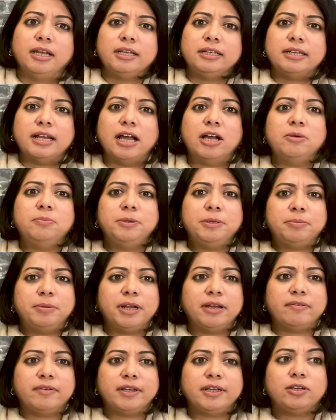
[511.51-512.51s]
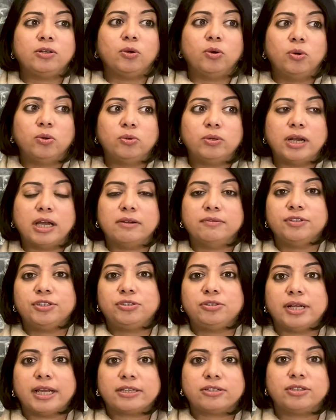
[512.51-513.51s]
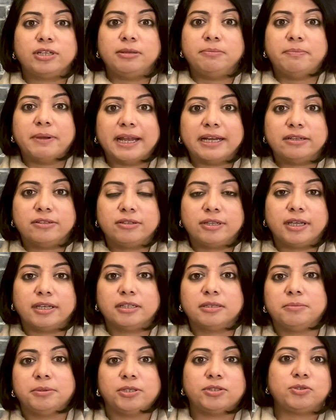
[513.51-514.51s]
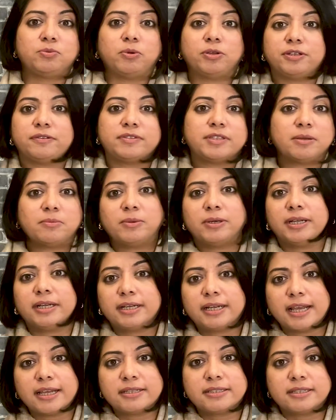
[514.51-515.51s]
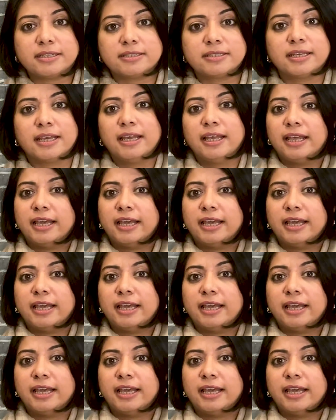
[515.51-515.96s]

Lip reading: Now people are worried, oh, now we should actually band together because what if someone attacks us?